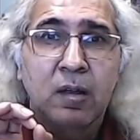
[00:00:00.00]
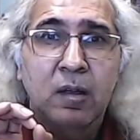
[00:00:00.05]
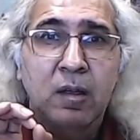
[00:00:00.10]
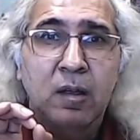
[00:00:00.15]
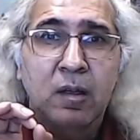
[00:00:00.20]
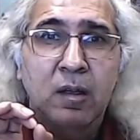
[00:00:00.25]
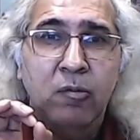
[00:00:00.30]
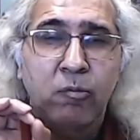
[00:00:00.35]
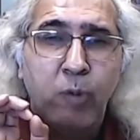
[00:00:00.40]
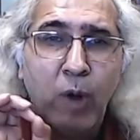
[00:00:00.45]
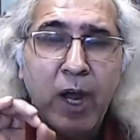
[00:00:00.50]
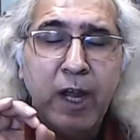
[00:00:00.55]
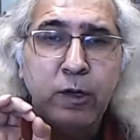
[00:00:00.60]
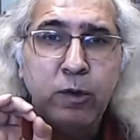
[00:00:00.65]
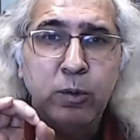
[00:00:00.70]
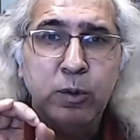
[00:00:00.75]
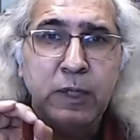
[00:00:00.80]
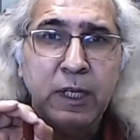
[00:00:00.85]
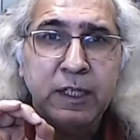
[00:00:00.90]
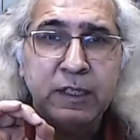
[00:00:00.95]
Why
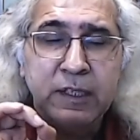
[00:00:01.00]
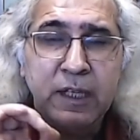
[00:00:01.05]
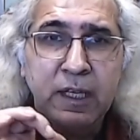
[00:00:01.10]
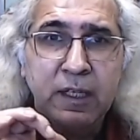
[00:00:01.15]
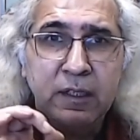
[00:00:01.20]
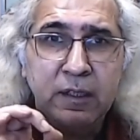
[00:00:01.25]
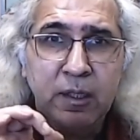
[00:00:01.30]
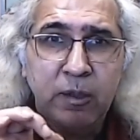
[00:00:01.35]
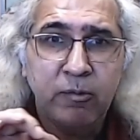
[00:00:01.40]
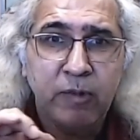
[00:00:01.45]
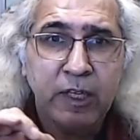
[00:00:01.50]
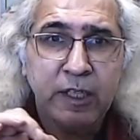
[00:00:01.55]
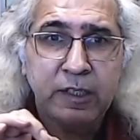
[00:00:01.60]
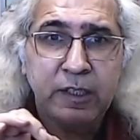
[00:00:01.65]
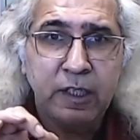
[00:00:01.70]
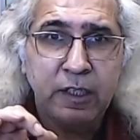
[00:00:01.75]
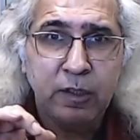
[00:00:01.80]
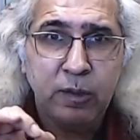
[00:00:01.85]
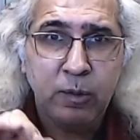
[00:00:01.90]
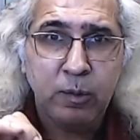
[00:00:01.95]
do they think the way
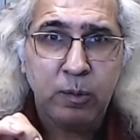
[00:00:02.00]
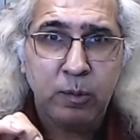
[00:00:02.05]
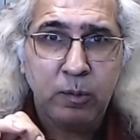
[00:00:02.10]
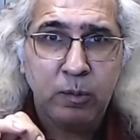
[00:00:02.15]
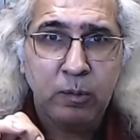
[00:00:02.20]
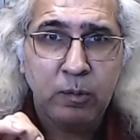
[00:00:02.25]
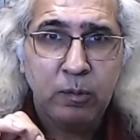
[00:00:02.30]
they do?